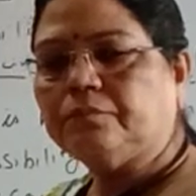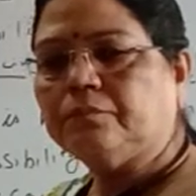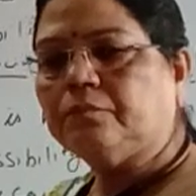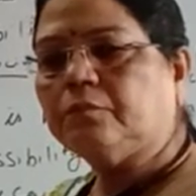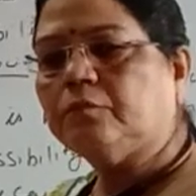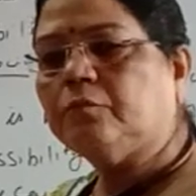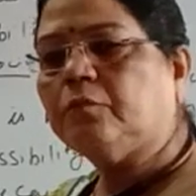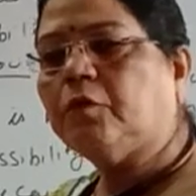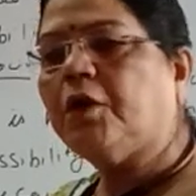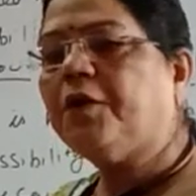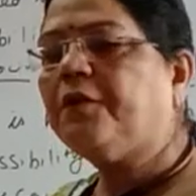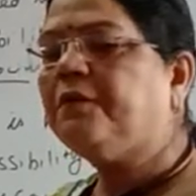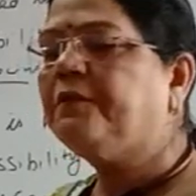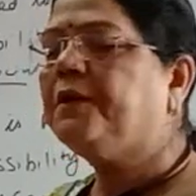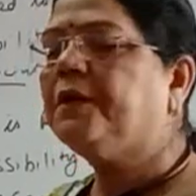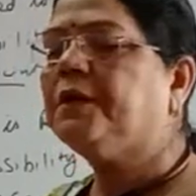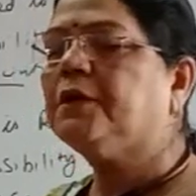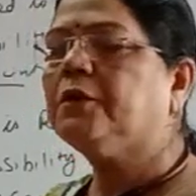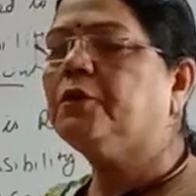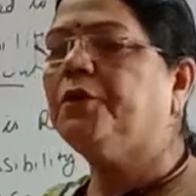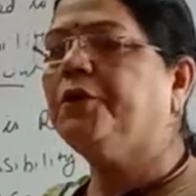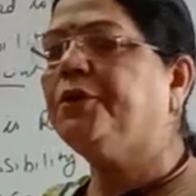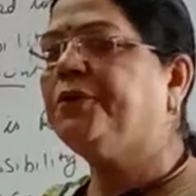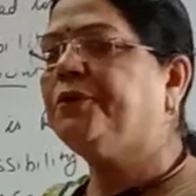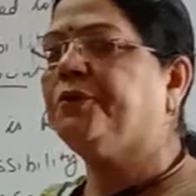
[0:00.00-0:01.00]
What we
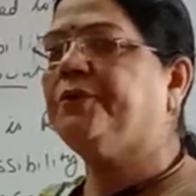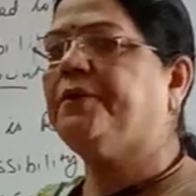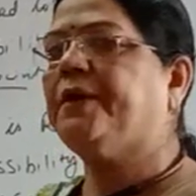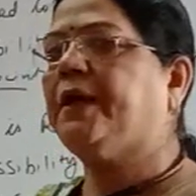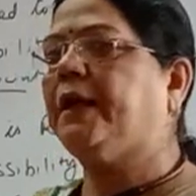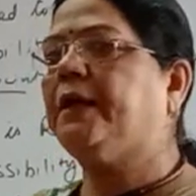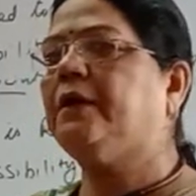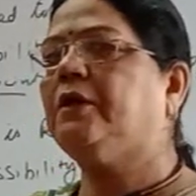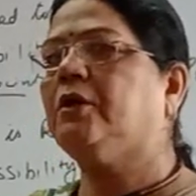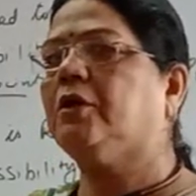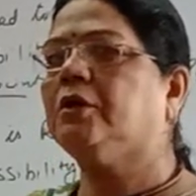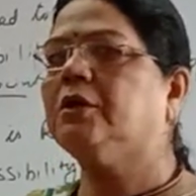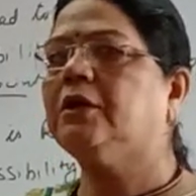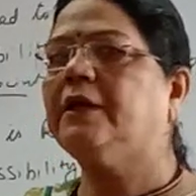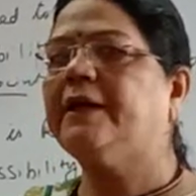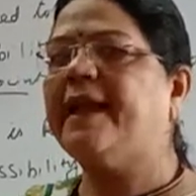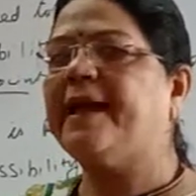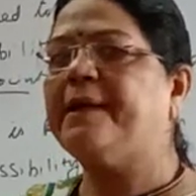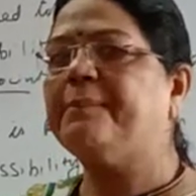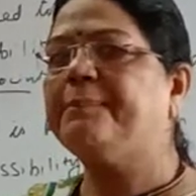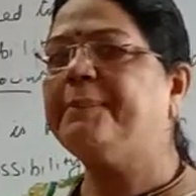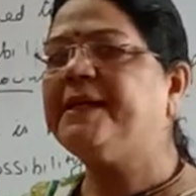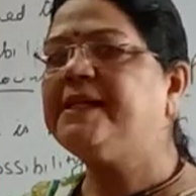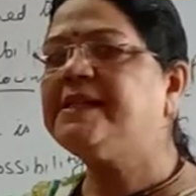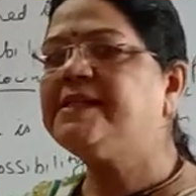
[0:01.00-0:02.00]
are going to write on the
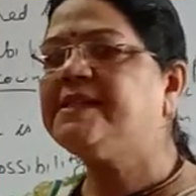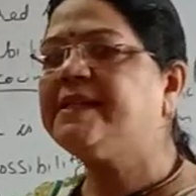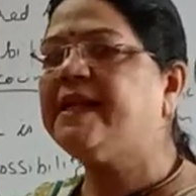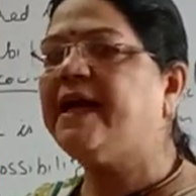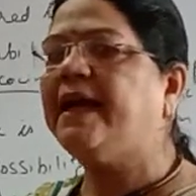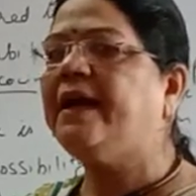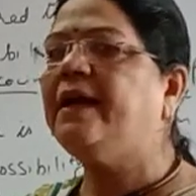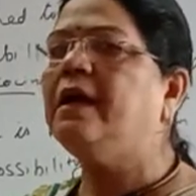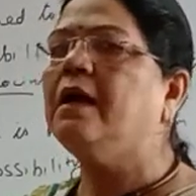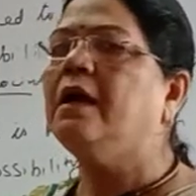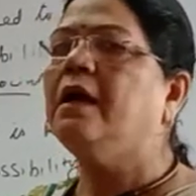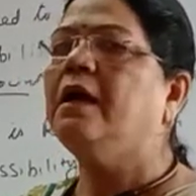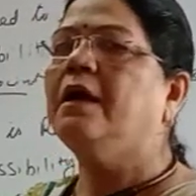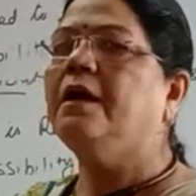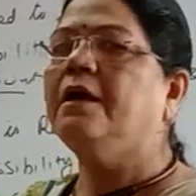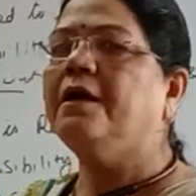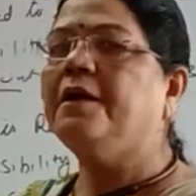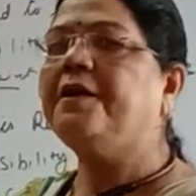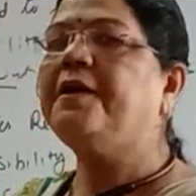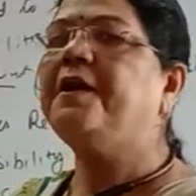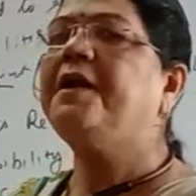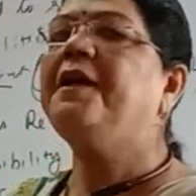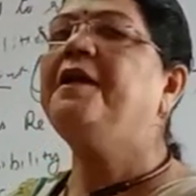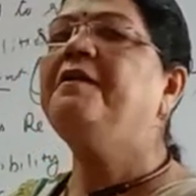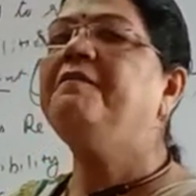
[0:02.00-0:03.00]
debit side?
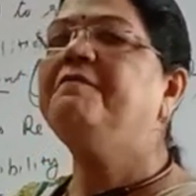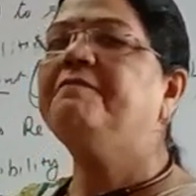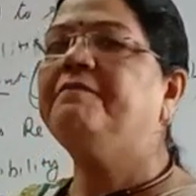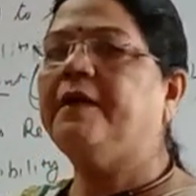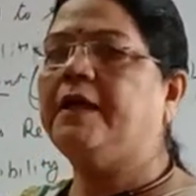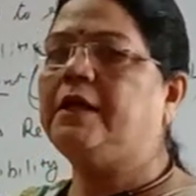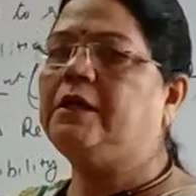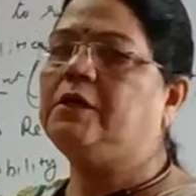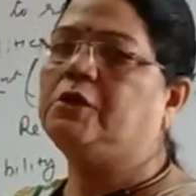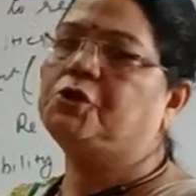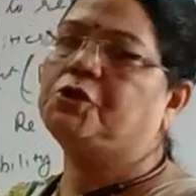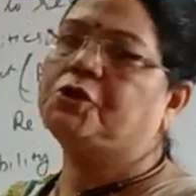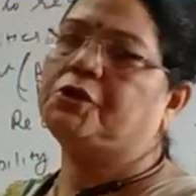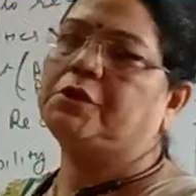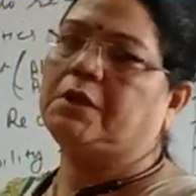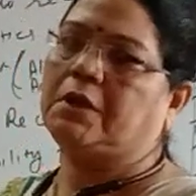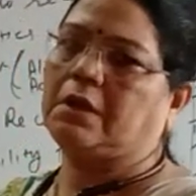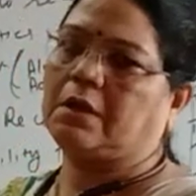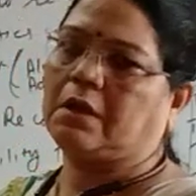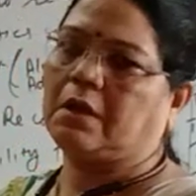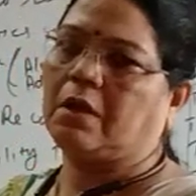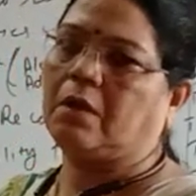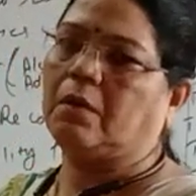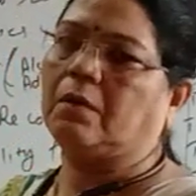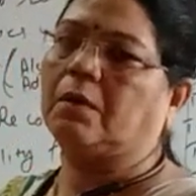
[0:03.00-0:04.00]
Revaluation
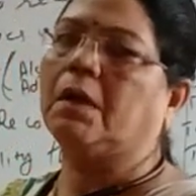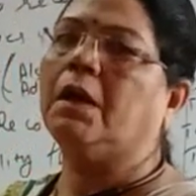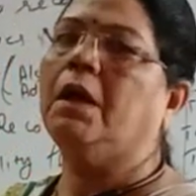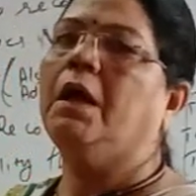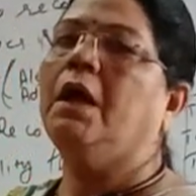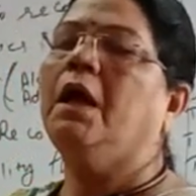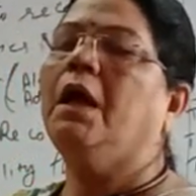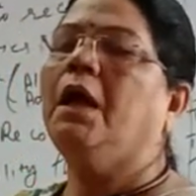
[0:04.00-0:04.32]
account.